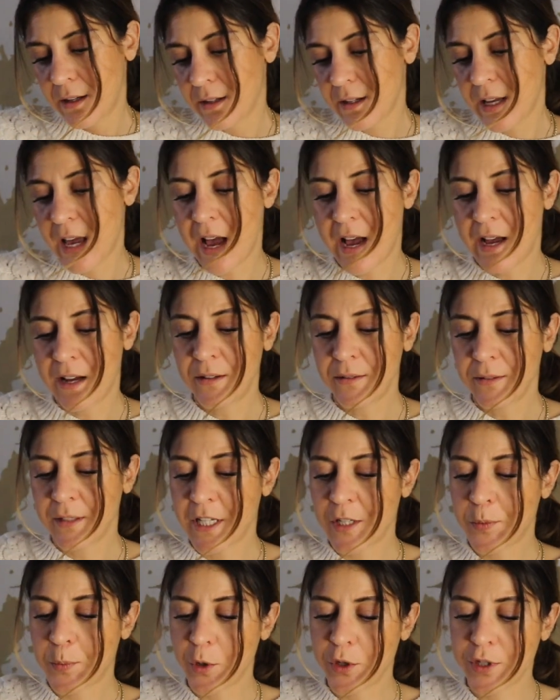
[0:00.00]
Yeah,
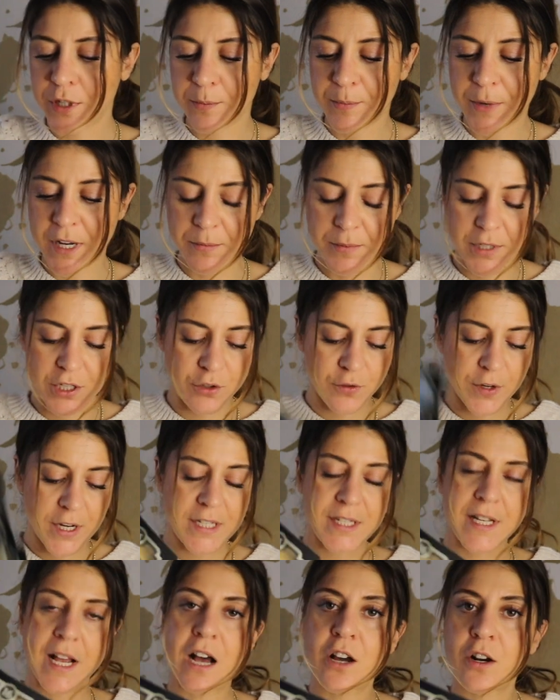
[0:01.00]
this person might be
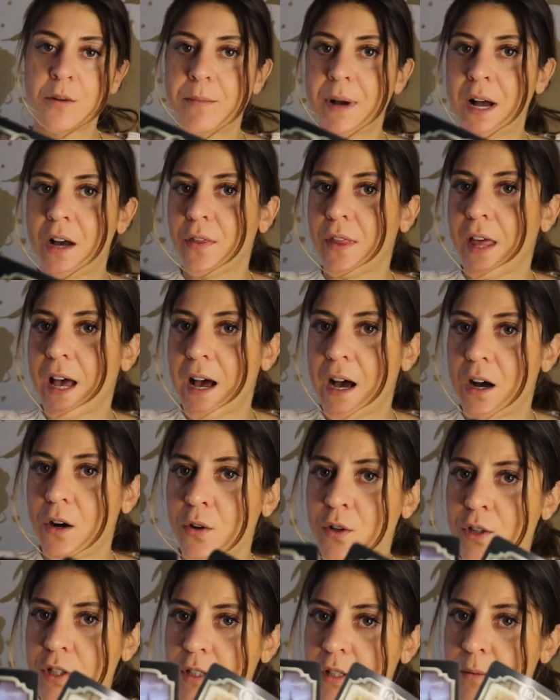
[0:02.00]
stressed out about the
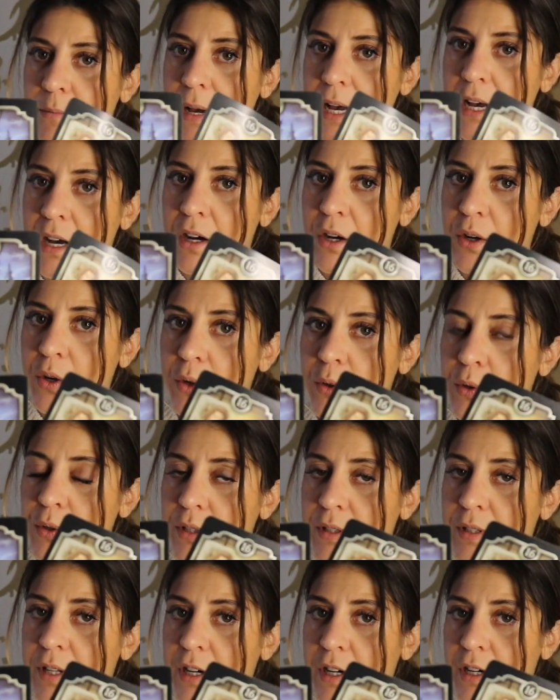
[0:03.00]
house, about
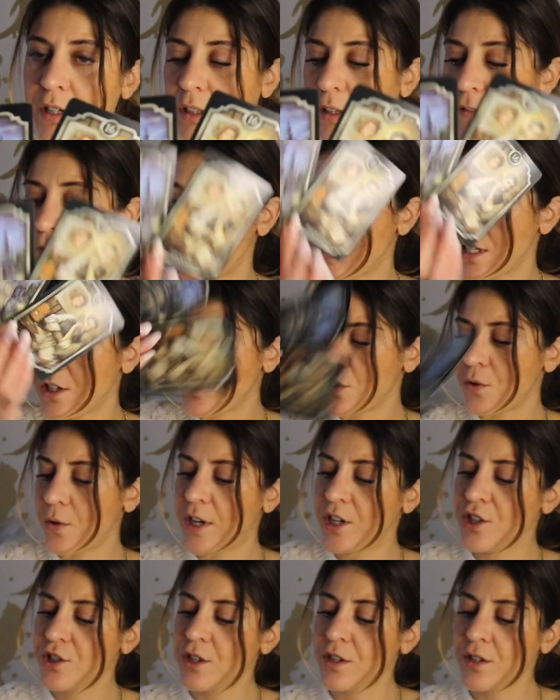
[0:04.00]
their living
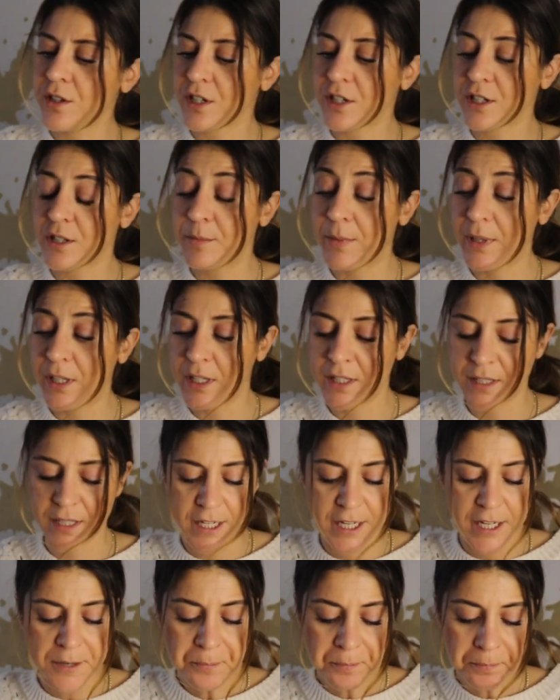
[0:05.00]
situation, their
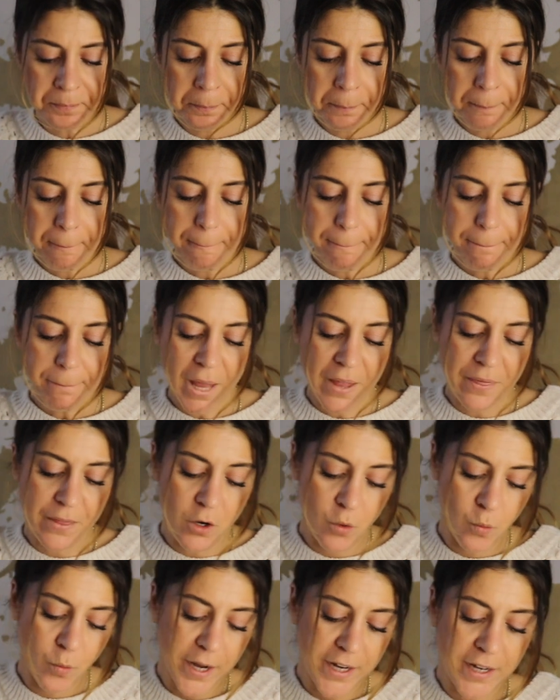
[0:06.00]
stability, and
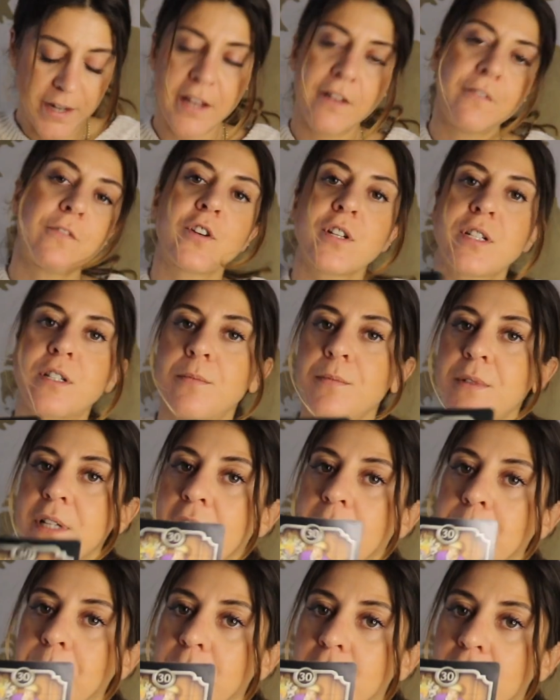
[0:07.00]
they're waiting for some
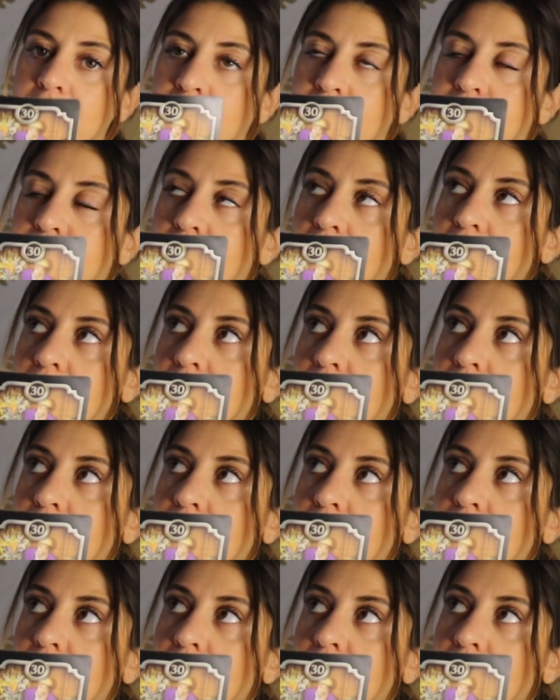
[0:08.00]
type of